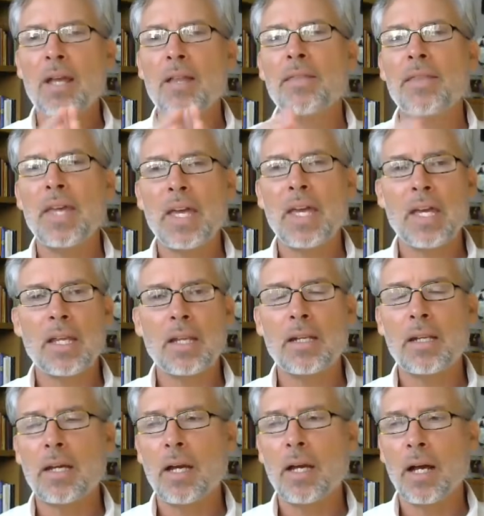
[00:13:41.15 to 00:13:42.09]

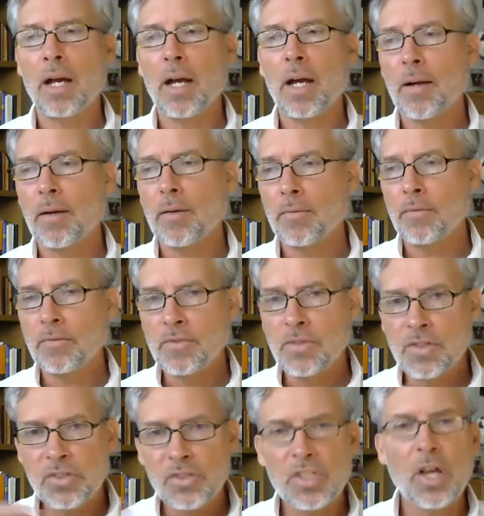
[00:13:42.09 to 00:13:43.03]
than uh,
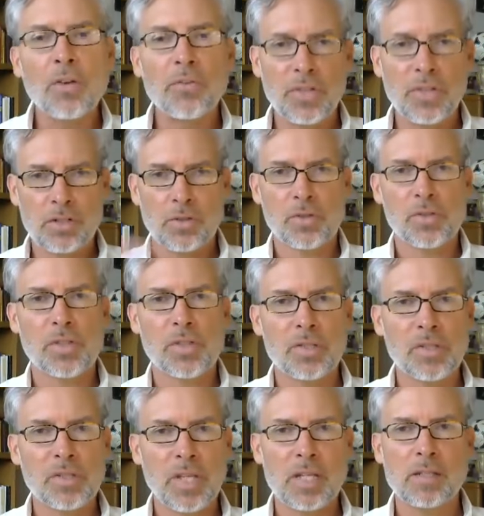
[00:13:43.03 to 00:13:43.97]

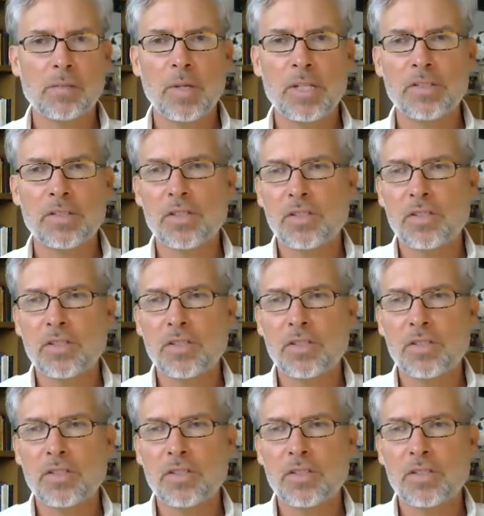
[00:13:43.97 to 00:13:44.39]
self-interested sentiments.